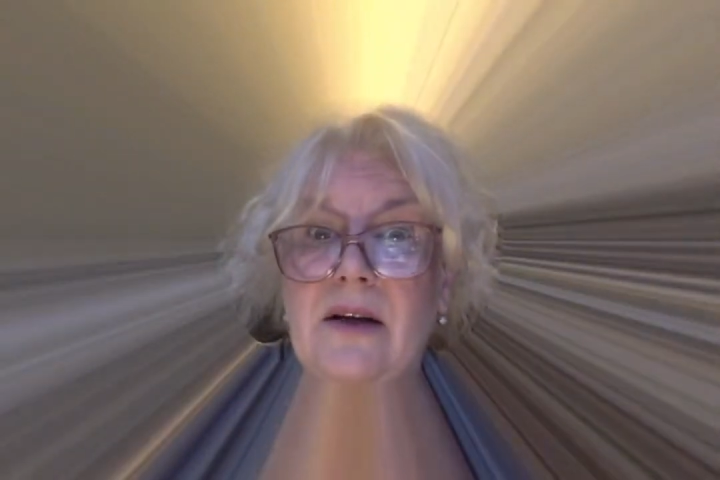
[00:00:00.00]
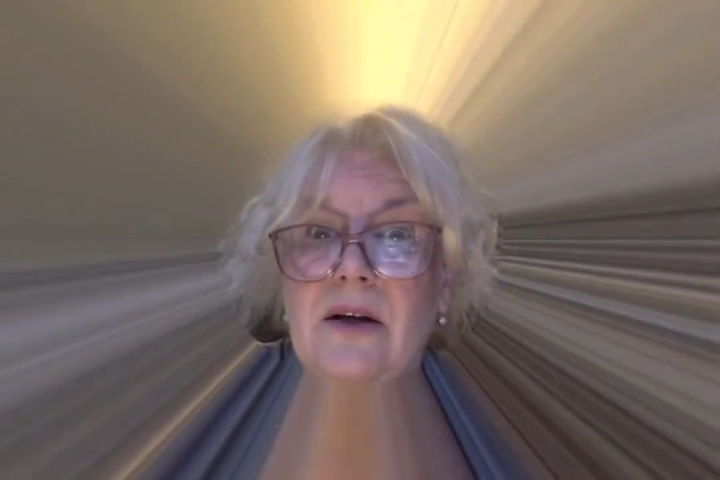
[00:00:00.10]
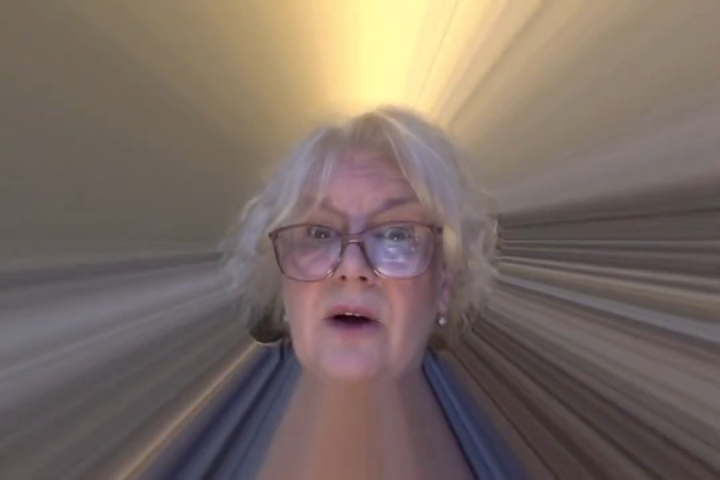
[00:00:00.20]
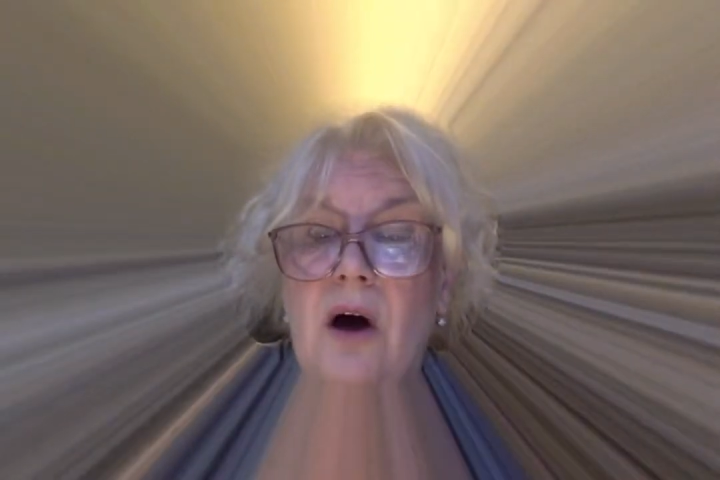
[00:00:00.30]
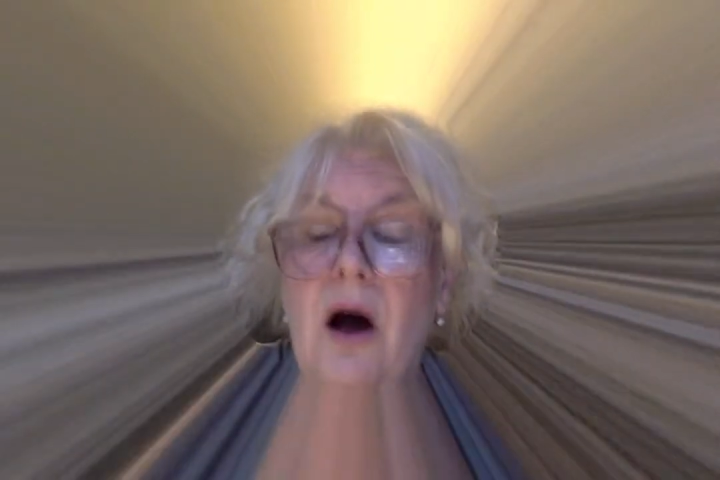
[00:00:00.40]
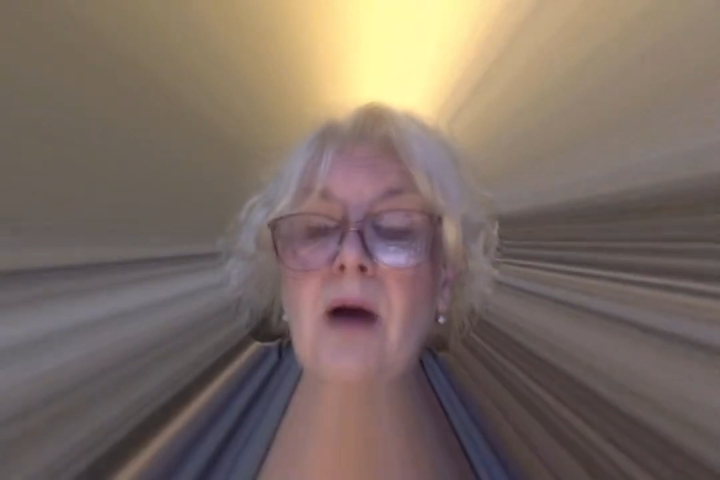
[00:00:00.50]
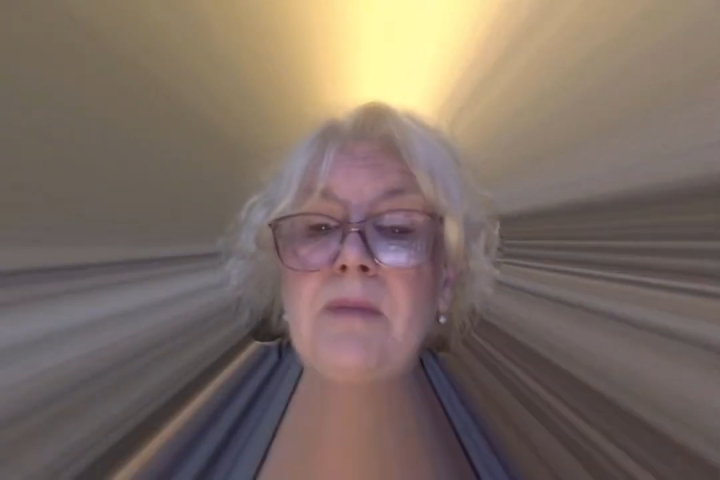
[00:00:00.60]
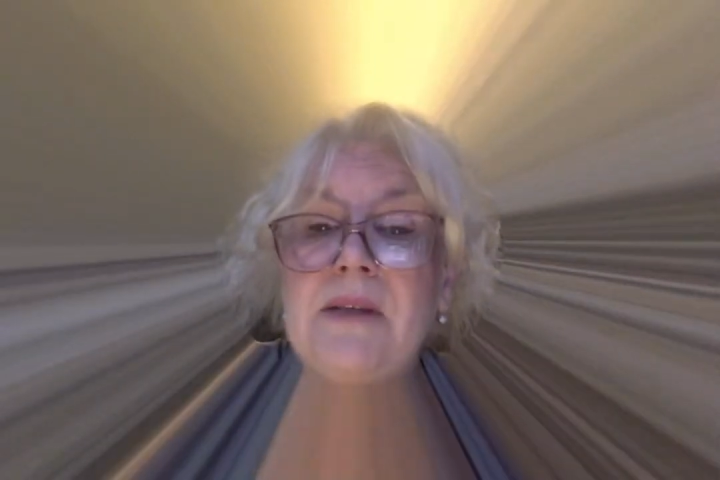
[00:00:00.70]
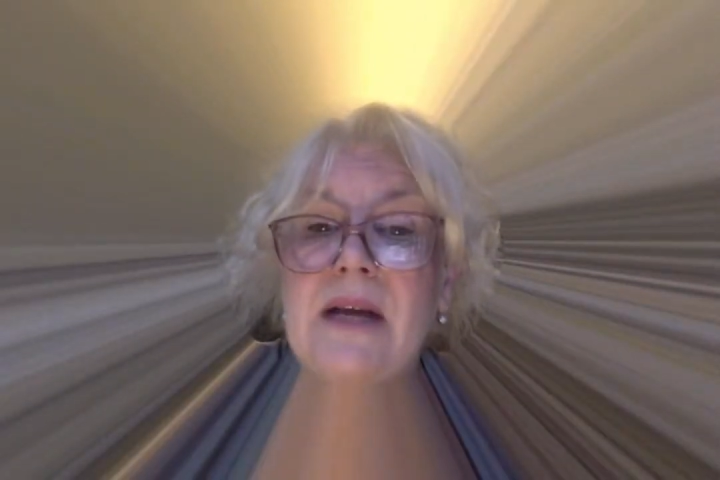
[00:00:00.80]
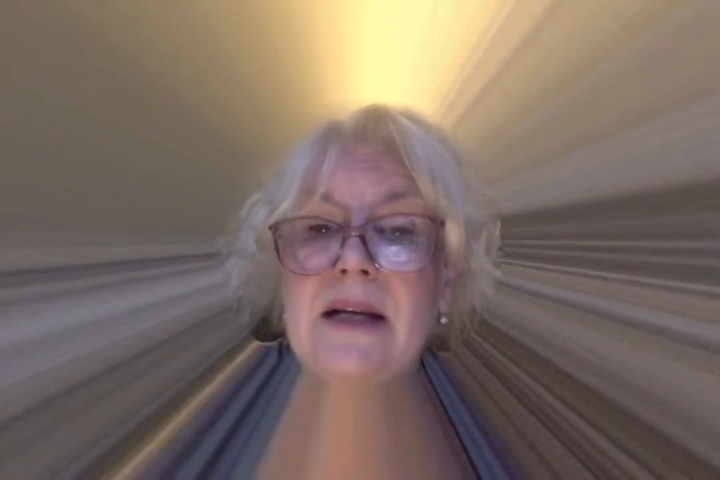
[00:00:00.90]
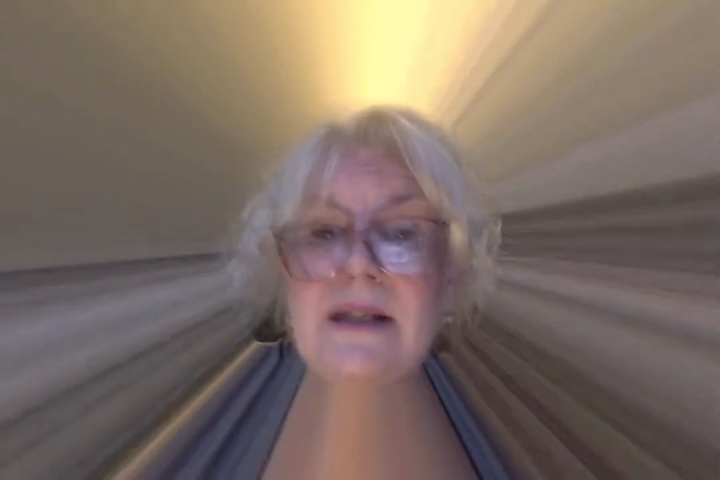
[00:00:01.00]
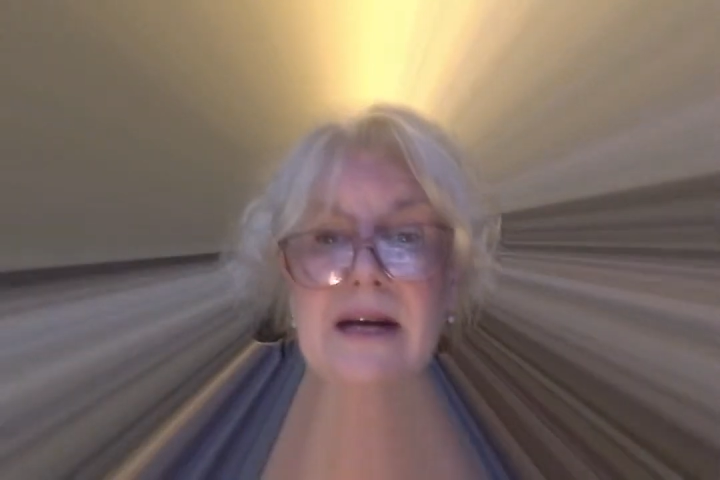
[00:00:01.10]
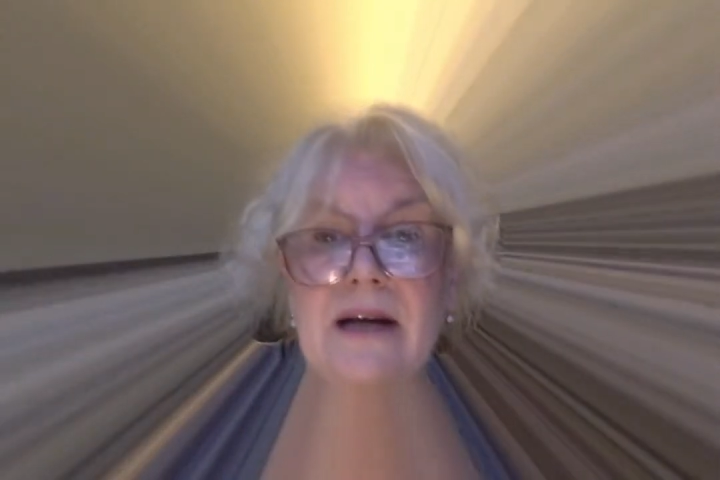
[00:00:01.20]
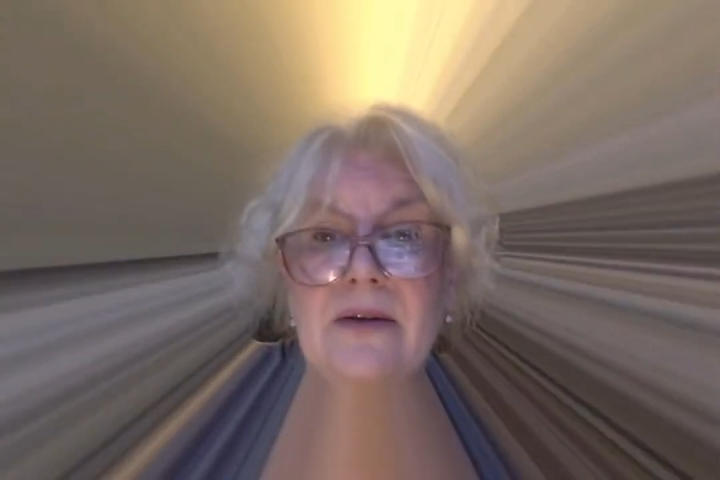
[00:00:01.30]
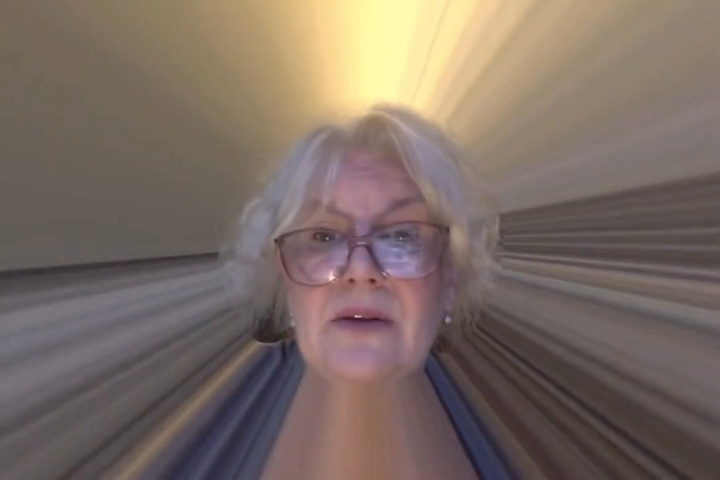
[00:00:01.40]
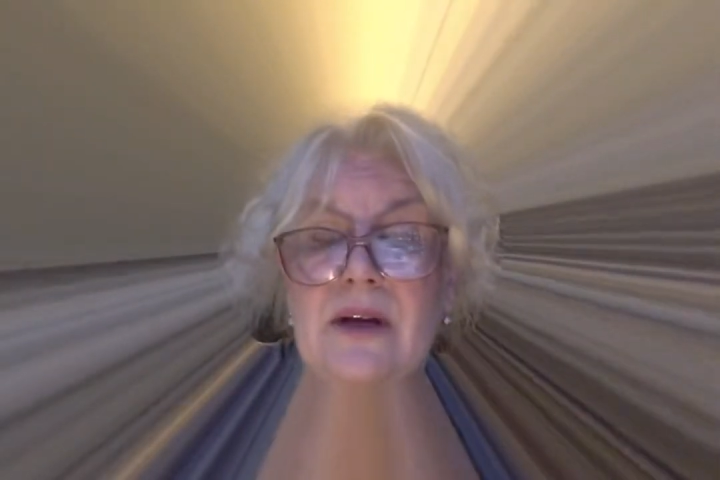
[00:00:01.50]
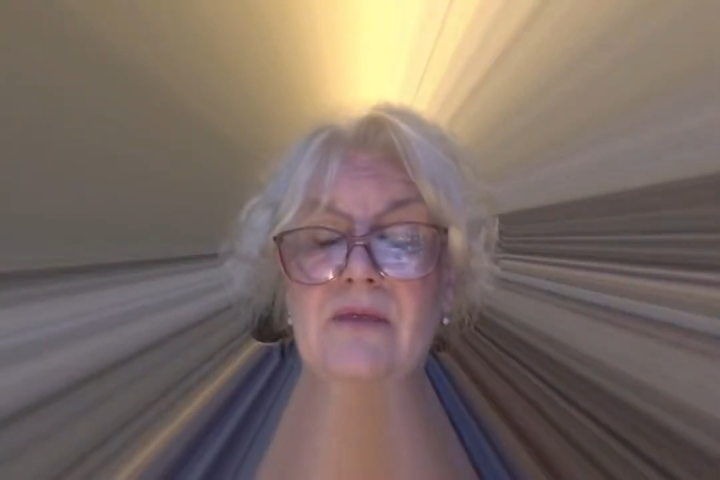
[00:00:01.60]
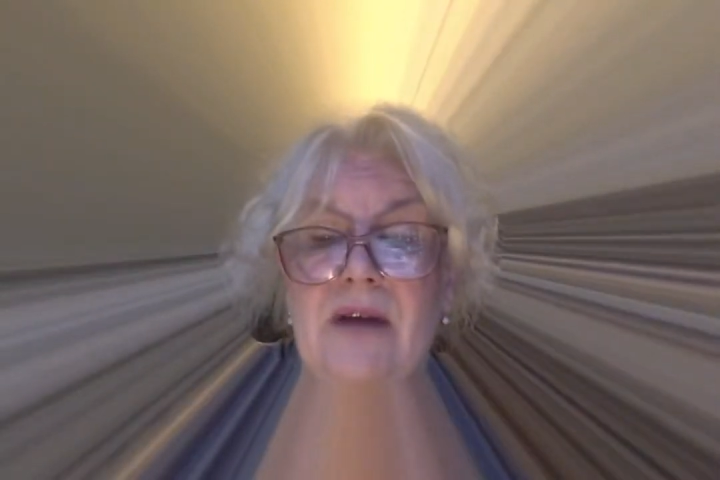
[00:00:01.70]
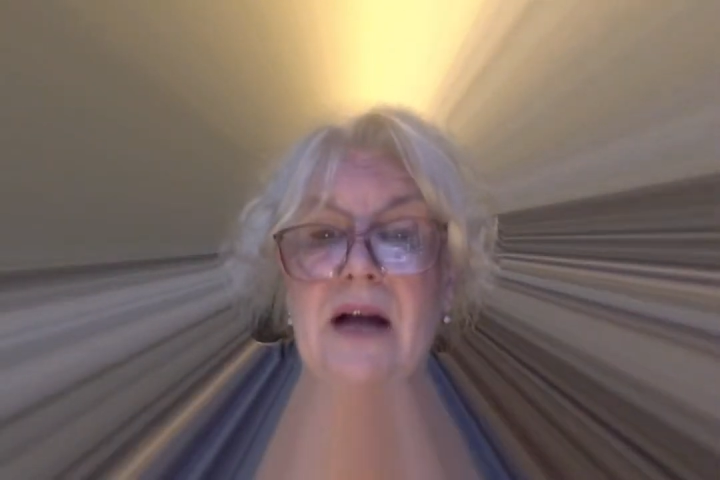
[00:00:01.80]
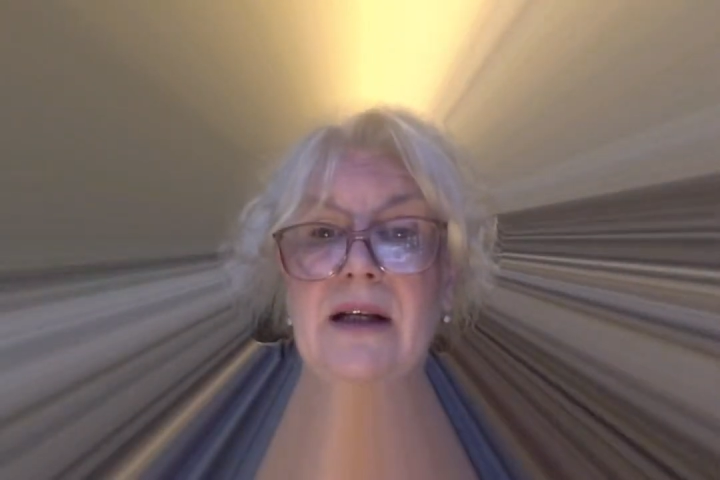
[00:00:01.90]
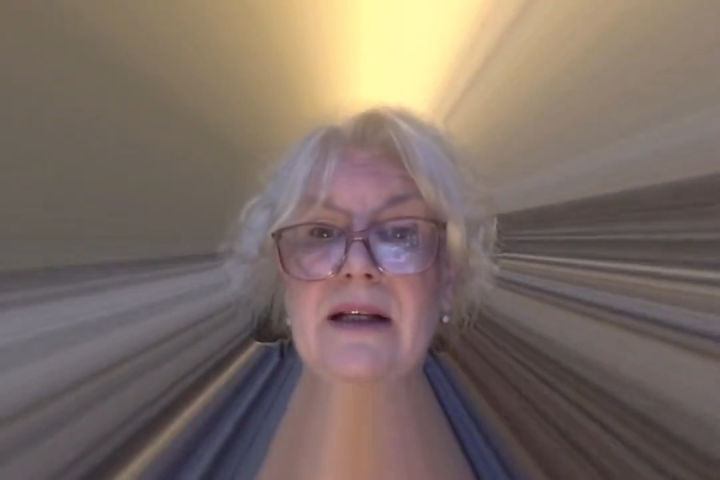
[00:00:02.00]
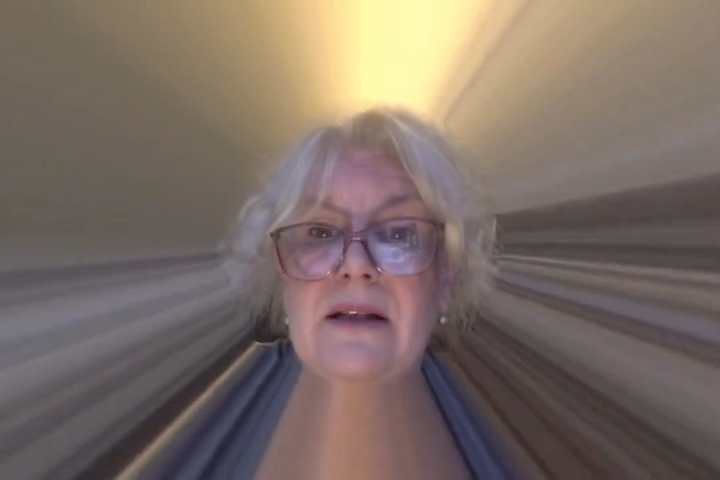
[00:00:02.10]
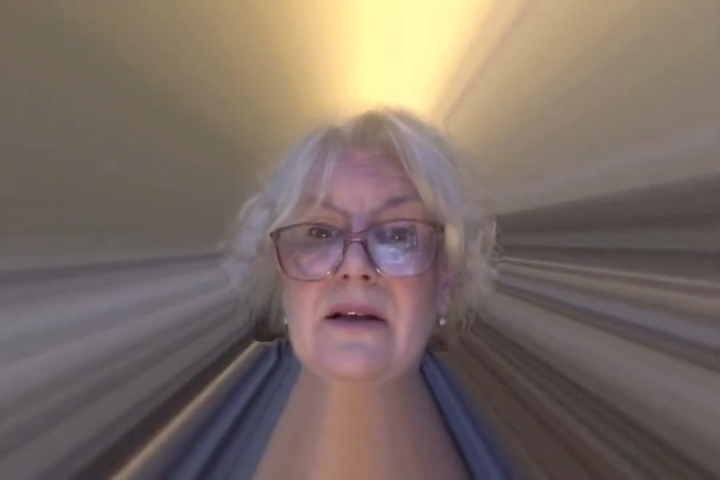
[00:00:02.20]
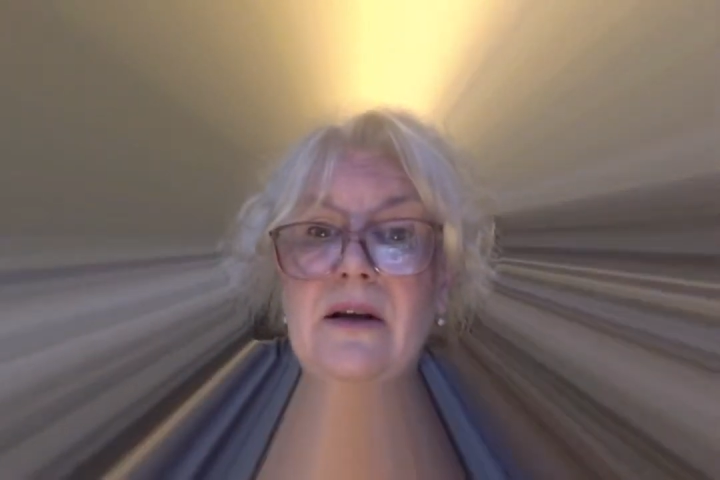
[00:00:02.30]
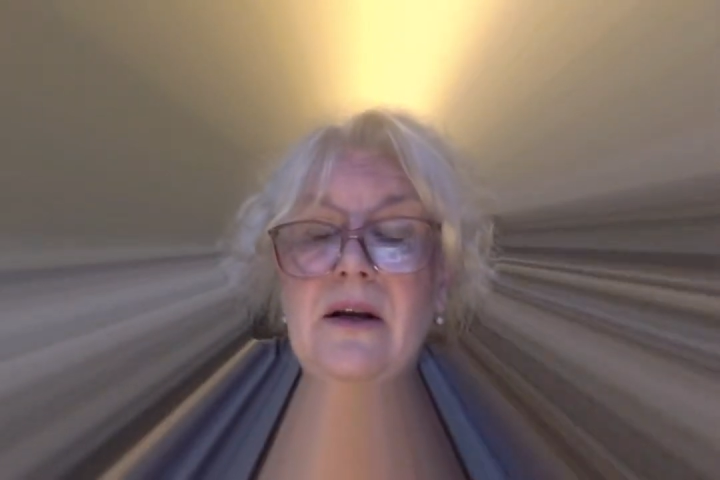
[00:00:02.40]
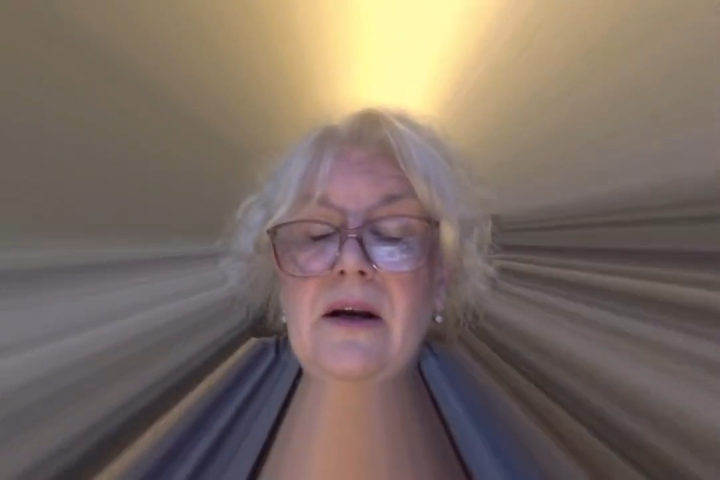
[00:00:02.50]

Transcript: There are ups and downs and valleys